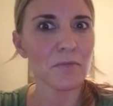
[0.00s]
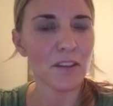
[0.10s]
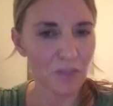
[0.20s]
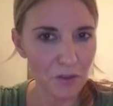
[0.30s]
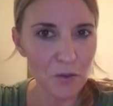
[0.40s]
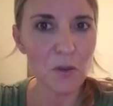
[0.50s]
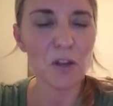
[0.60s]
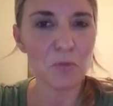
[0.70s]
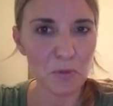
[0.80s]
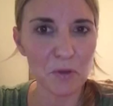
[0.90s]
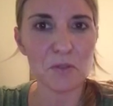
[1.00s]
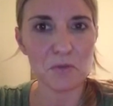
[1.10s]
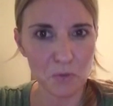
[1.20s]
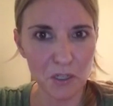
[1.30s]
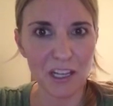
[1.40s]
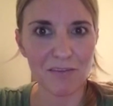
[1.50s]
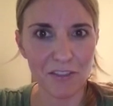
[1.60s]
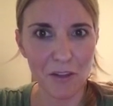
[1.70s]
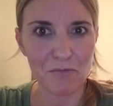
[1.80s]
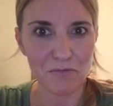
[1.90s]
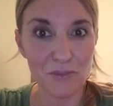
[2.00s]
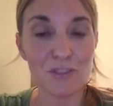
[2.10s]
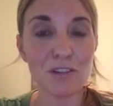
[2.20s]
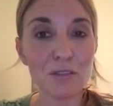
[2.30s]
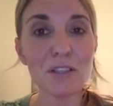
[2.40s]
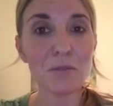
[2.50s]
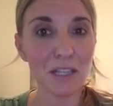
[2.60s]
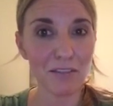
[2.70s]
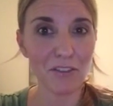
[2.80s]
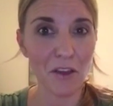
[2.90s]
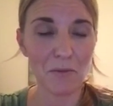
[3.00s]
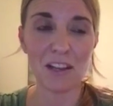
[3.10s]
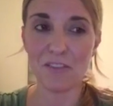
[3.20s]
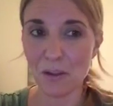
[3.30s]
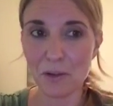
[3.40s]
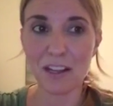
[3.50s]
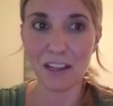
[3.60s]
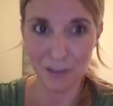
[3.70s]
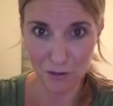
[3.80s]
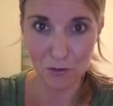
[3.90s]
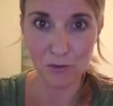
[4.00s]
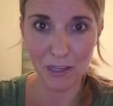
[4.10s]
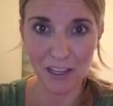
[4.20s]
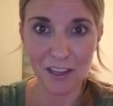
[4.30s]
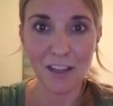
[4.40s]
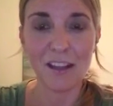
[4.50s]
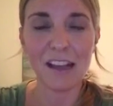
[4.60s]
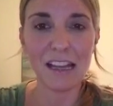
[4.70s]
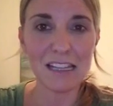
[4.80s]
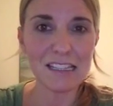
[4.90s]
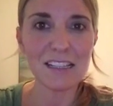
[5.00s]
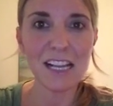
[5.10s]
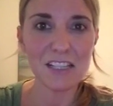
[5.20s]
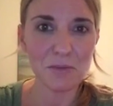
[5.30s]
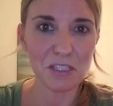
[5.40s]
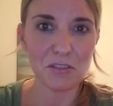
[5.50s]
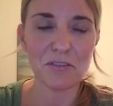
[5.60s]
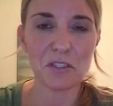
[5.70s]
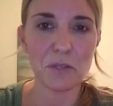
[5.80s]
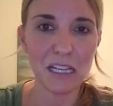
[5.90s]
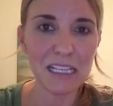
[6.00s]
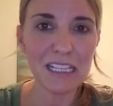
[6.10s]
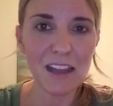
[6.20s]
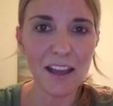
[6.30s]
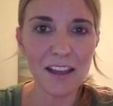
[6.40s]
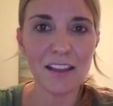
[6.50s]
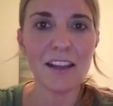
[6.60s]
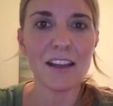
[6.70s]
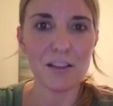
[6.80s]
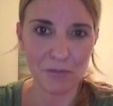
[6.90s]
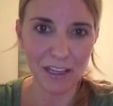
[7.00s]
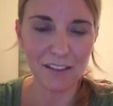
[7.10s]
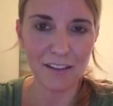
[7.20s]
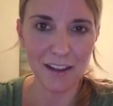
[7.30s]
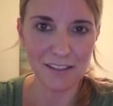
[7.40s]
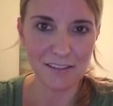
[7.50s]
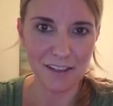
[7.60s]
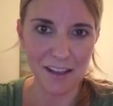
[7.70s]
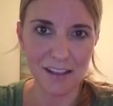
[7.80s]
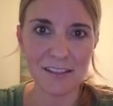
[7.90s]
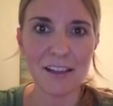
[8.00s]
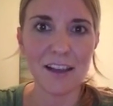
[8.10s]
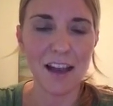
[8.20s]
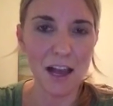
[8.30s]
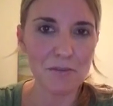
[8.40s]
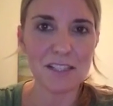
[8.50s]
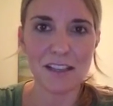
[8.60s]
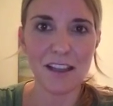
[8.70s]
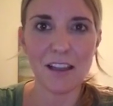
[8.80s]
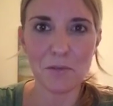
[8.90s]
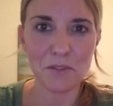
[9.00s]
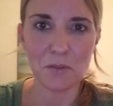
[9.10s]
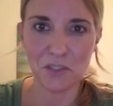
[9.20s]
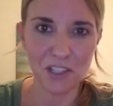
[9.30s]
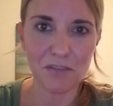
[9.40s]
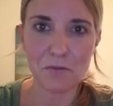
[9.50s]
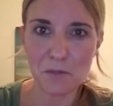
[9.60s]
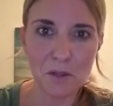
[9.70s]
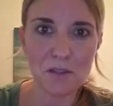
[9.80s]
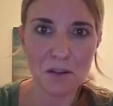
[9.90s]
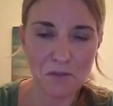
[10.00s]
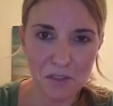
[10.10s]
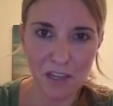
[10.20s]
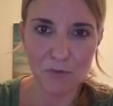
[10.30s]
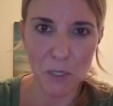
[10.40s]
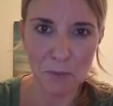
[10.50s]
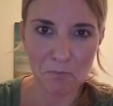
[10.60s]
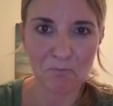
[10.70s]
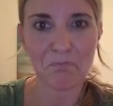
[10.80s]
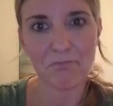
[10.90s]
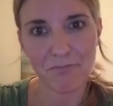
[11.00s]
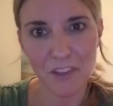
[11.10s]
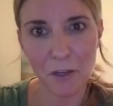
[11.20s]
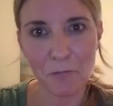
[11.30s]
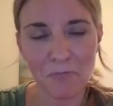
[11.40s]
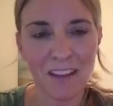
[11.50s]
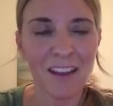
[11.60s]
if the low carb approach was working for them, truly working for them, and if they were getting to their goal weight. And until I switched over to a clean diet and regular exercise, I was not able to achieve the results that I was looking for. So